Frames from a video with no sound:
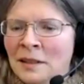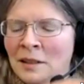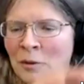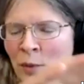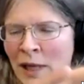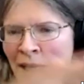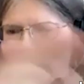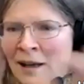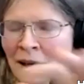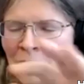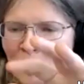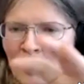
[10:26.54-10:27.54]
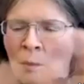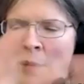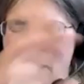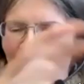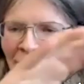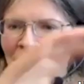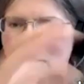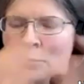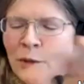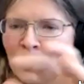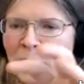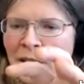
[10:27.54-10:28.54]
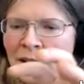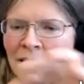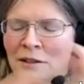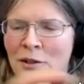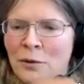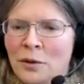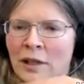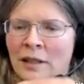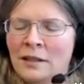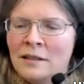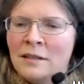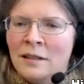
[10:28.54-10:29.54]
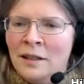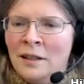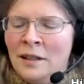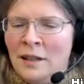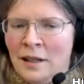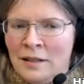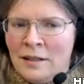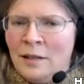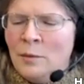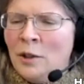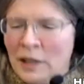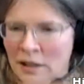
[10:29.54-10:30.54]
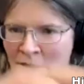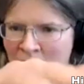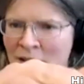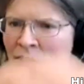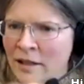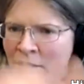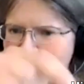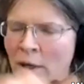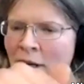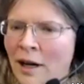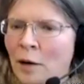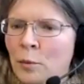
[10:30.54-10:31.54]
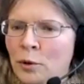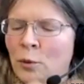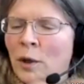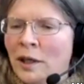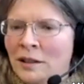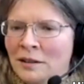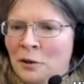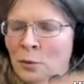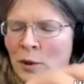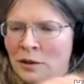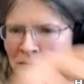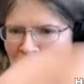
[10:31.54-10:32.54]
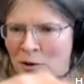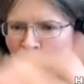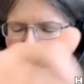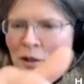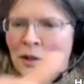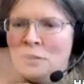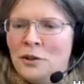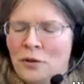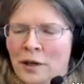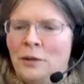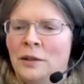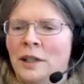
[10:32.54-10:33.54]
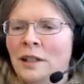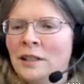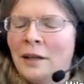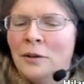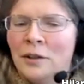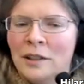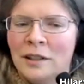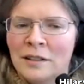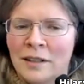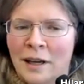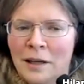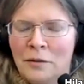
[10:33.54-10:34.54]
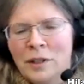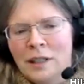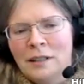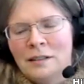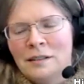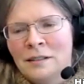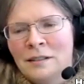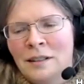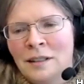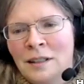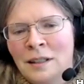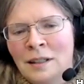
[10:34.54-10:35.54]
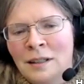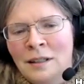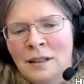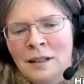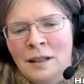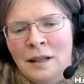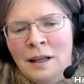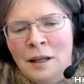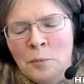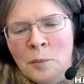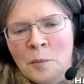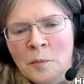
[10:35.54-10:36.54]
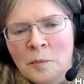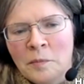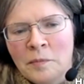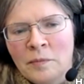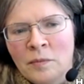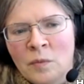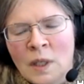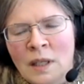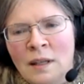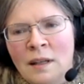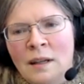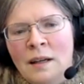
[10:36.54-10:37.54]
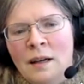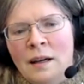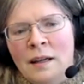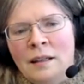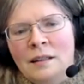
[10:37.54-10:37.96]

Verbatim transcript: pair balance between these two things. And it's saying, but look, it's it's this way up. You want it, you want you want to concentrate on the integrity side of things. Um, I